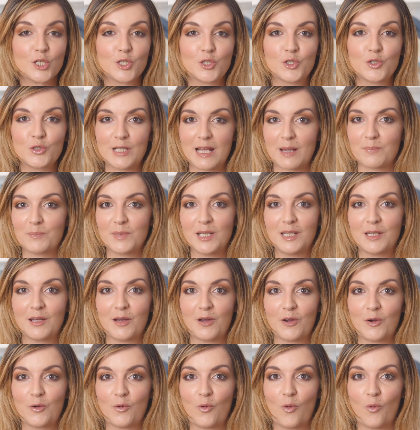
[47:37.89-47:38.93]
Do let me
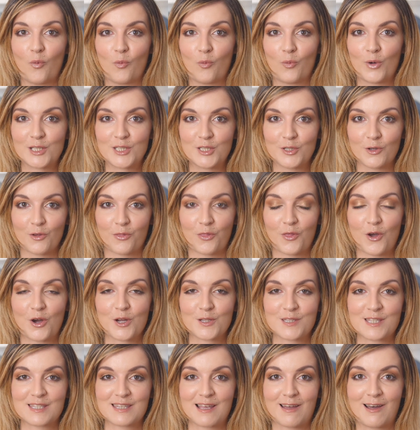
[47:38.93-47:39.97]
know what your
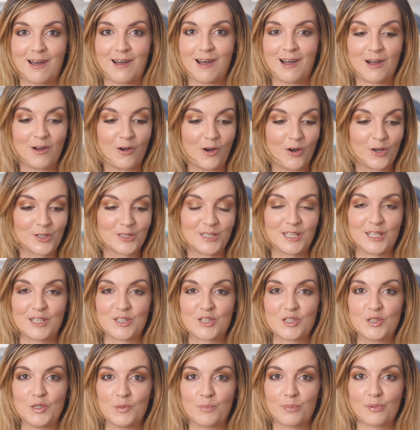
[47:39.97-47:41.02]
thoughts are on
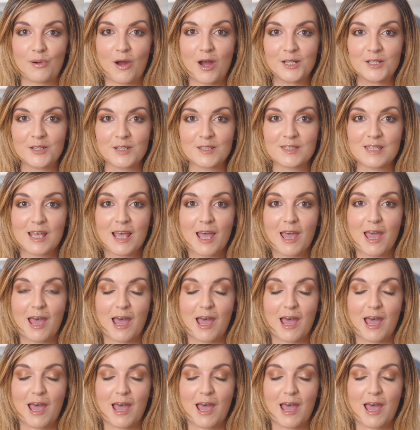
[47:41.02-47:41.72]
these new products.